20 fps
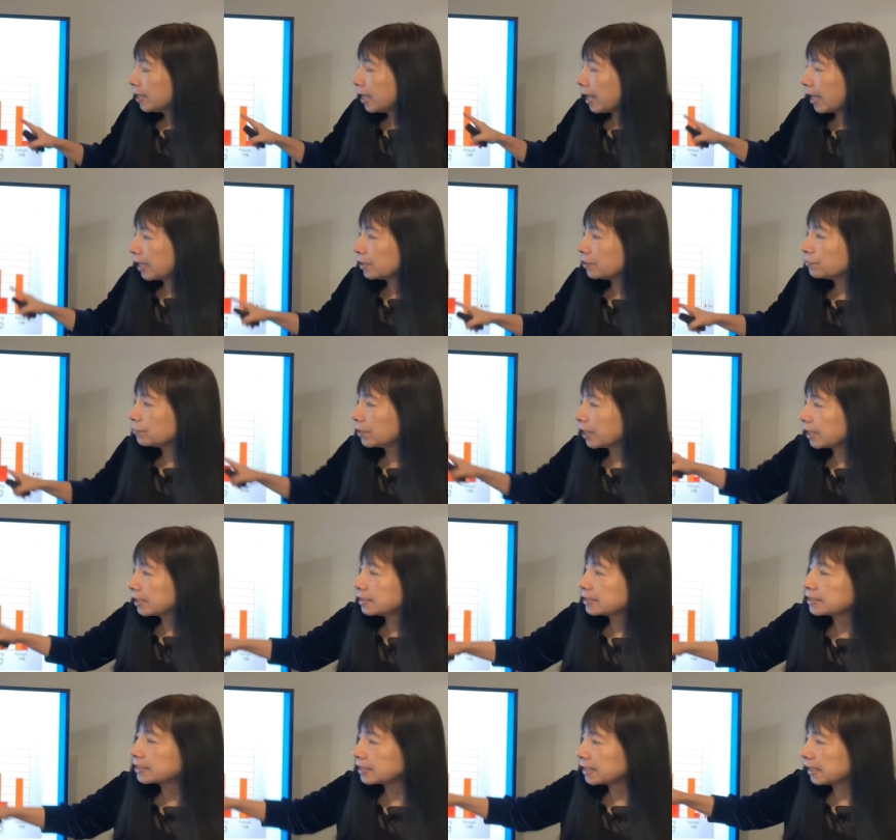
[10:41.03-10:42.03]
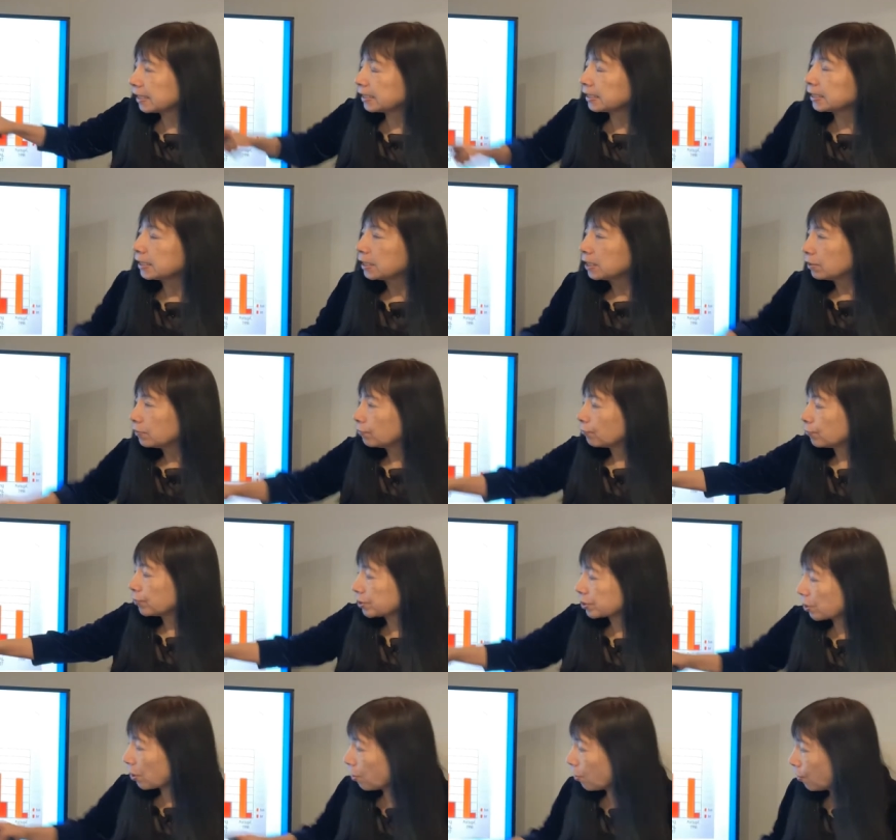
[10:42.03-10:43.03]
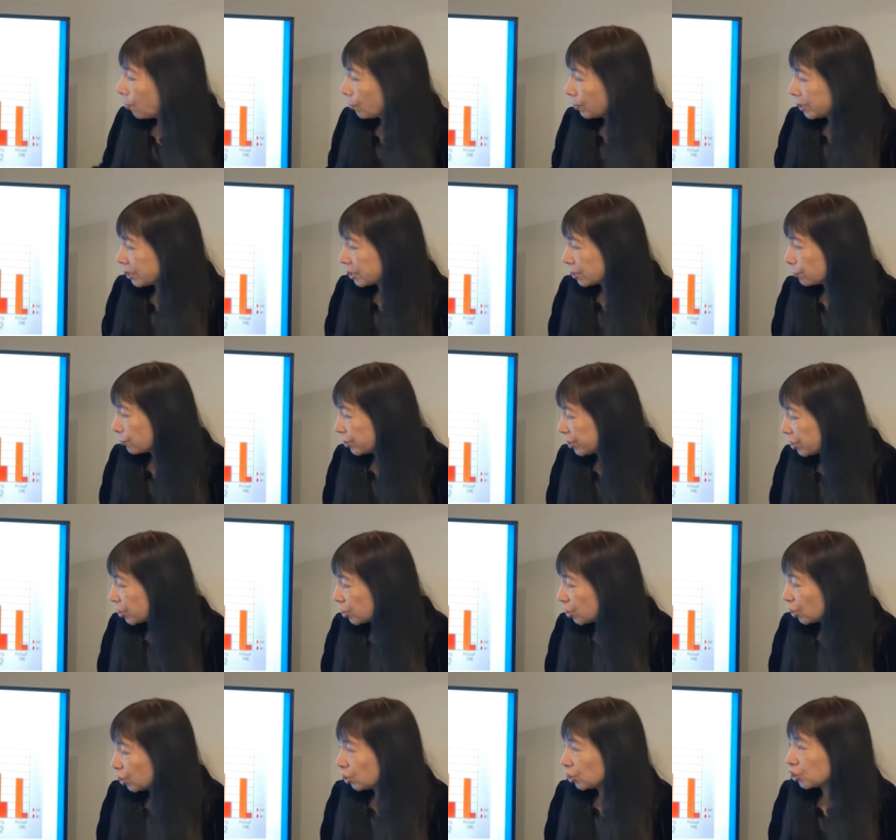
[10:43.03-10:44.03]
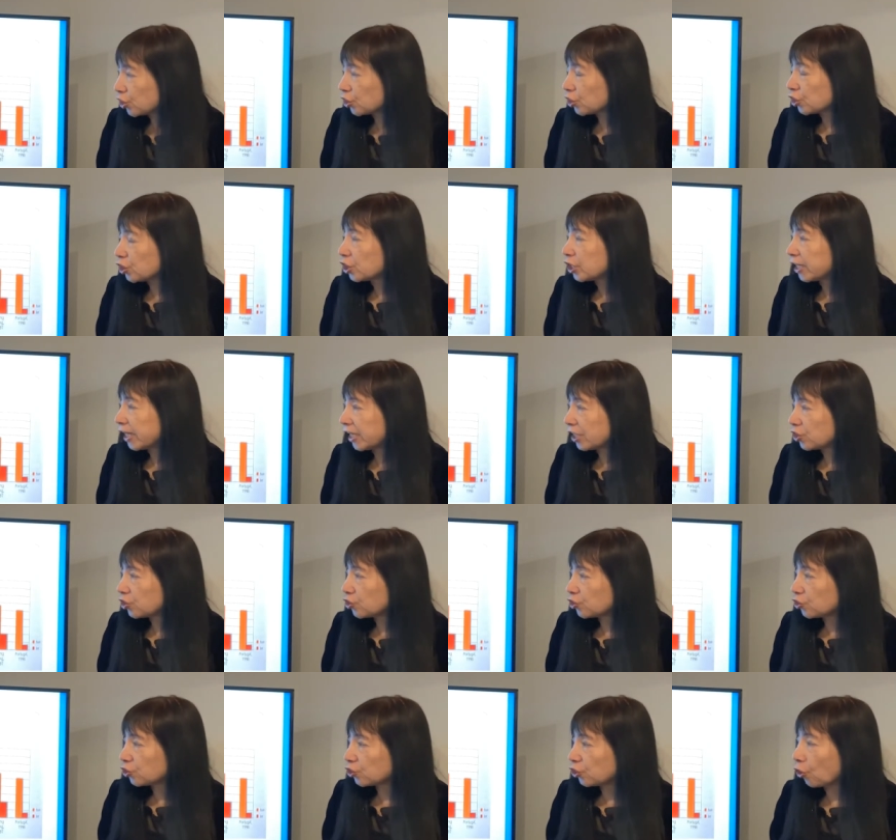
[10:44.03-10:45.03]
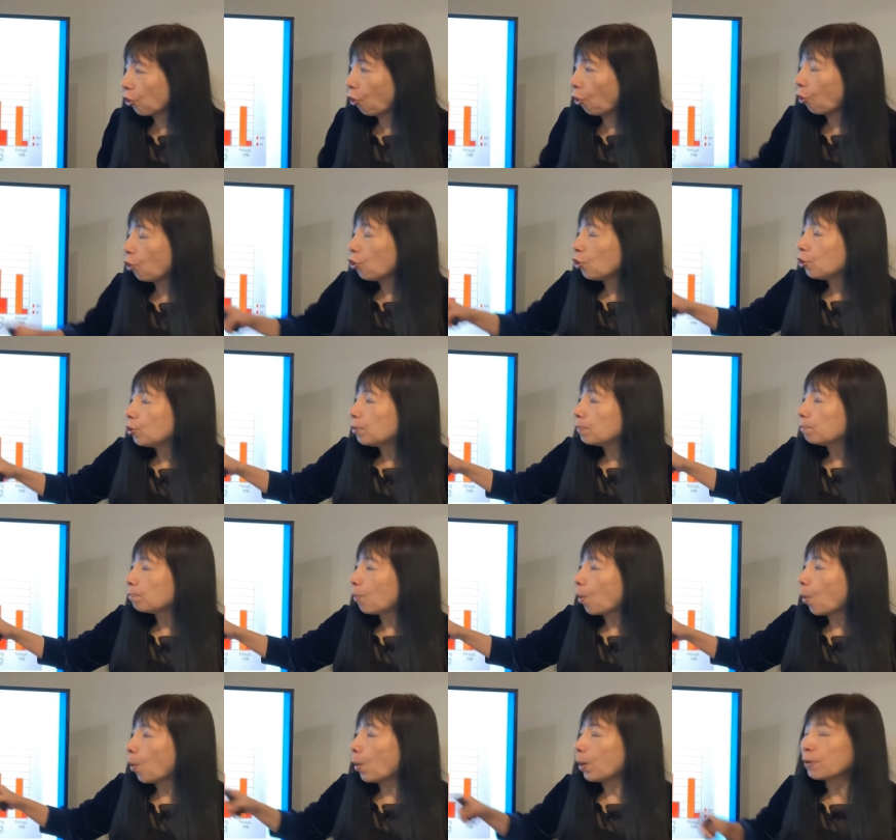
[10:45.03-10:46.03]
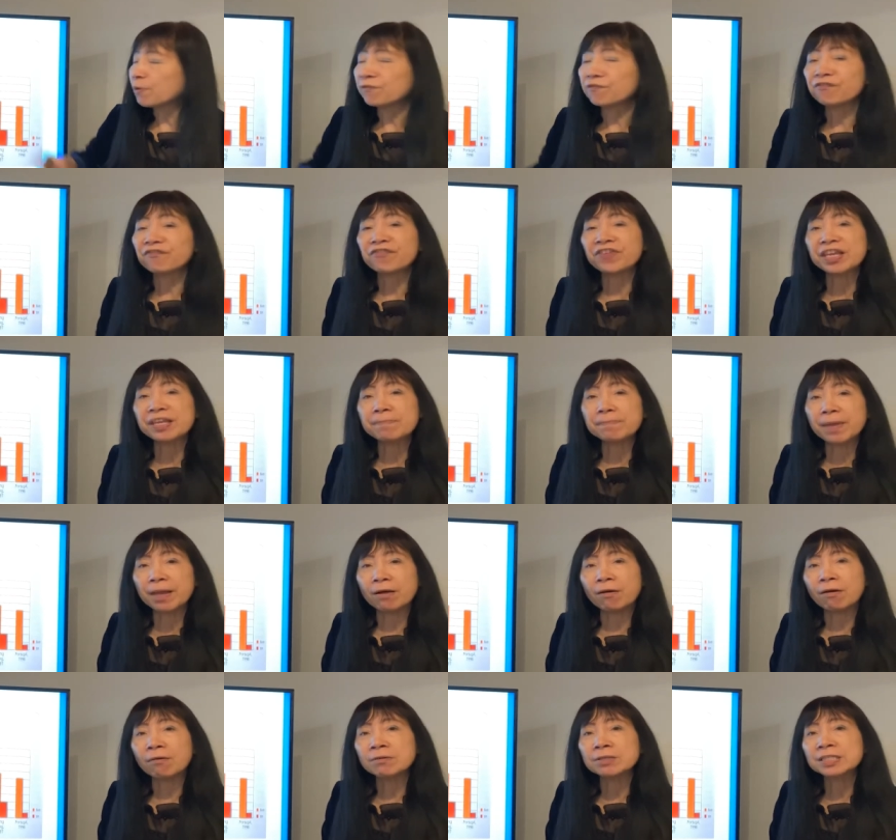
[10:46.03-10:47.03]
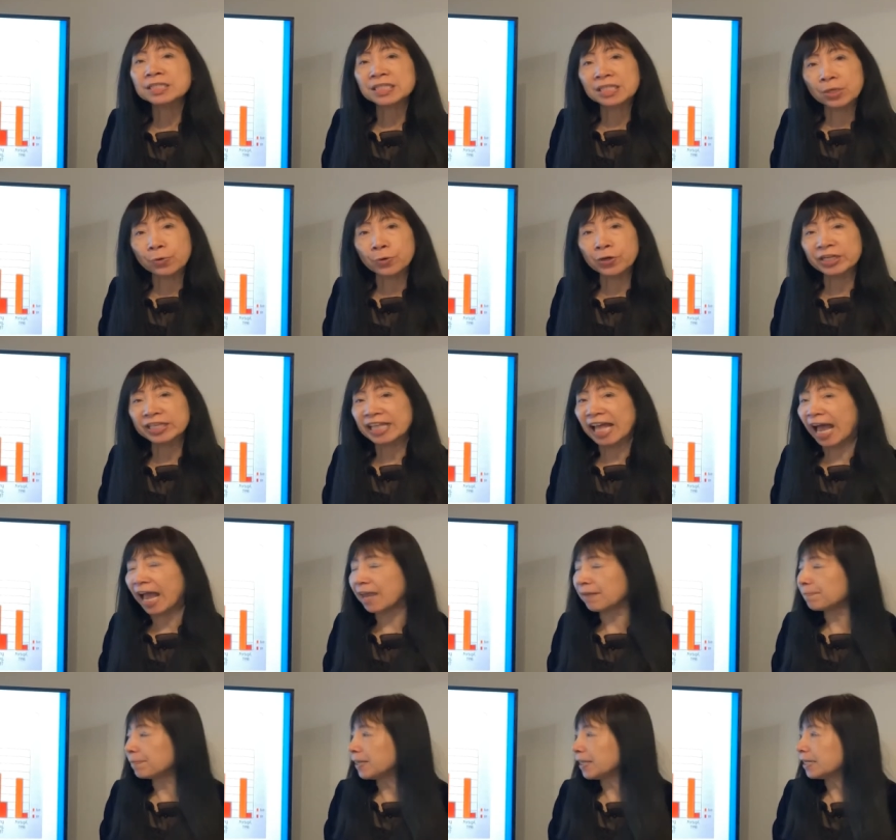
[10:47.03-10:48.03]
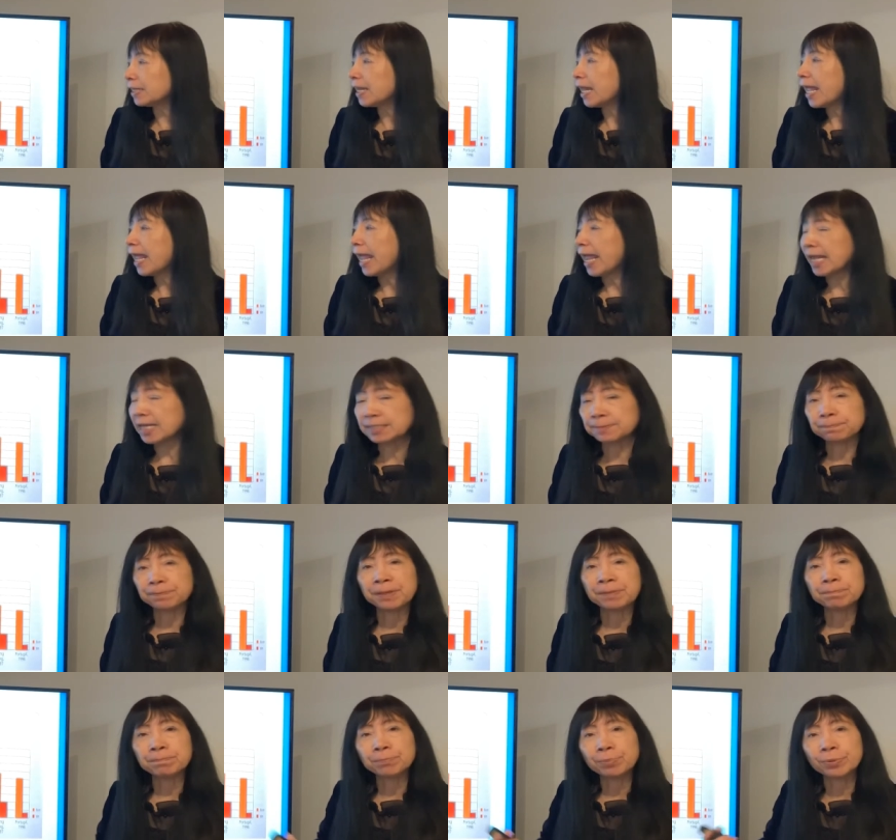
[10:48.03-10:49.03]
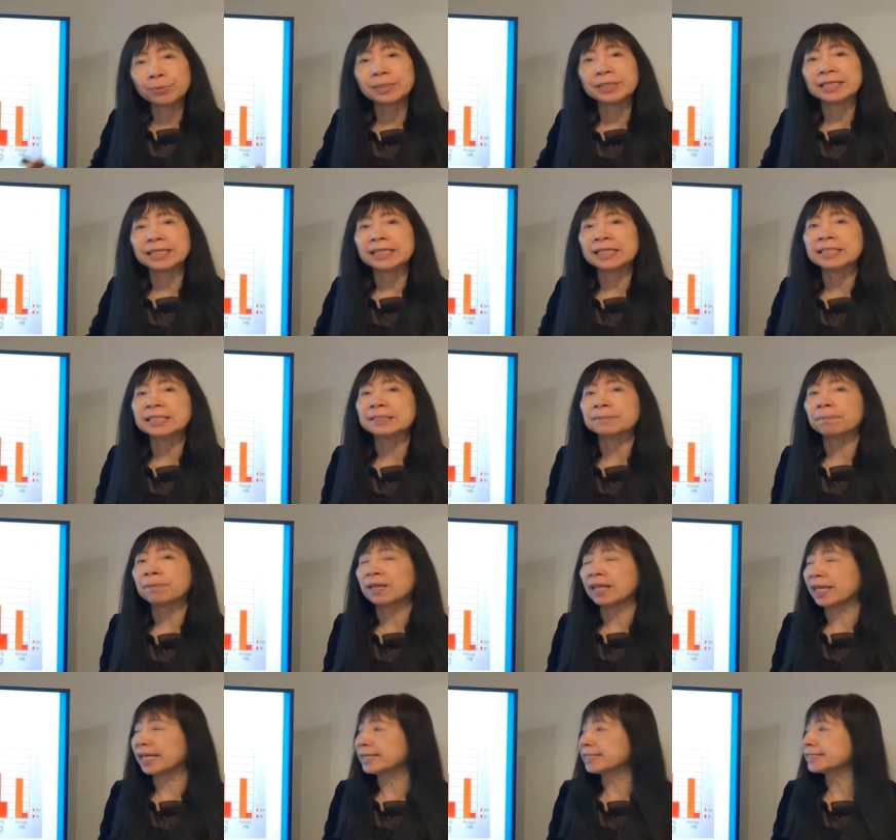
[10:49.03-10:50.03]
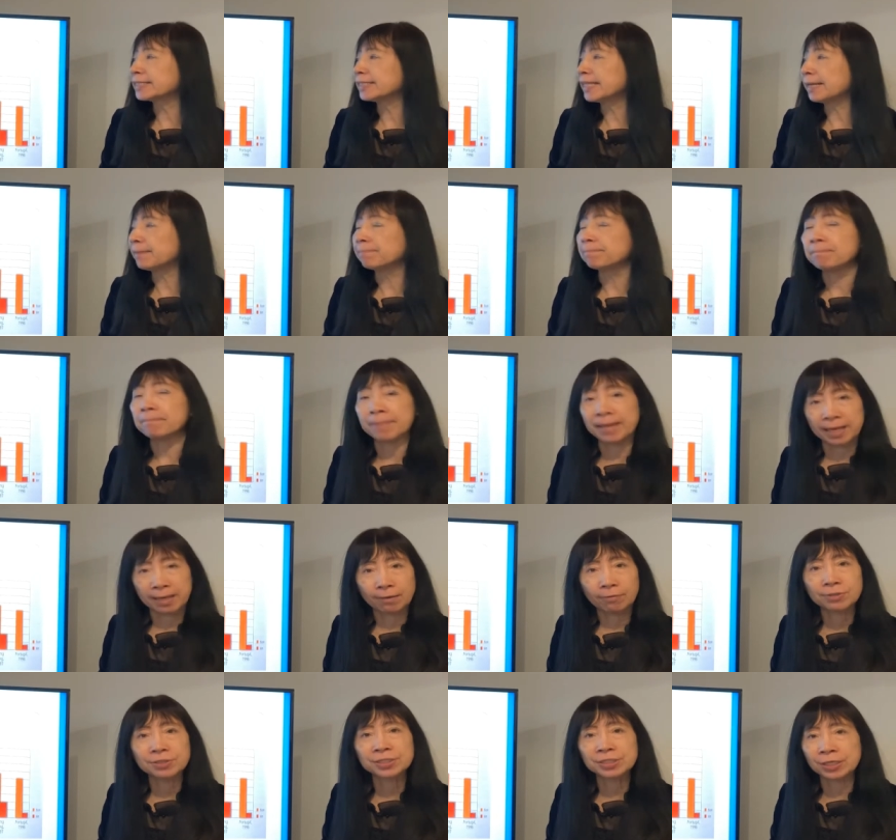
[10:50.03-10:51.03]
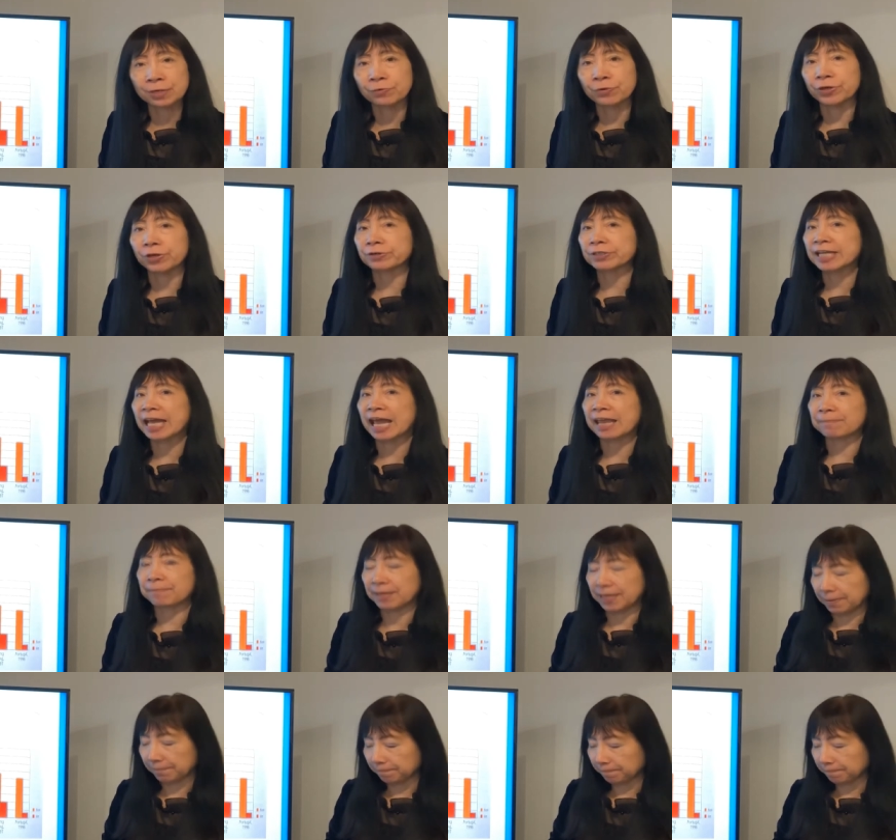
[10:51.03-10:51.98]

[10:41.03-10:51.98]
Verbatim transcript: And you can see with all this research, they show more female stereotyping has been put in the place than male stereotyping.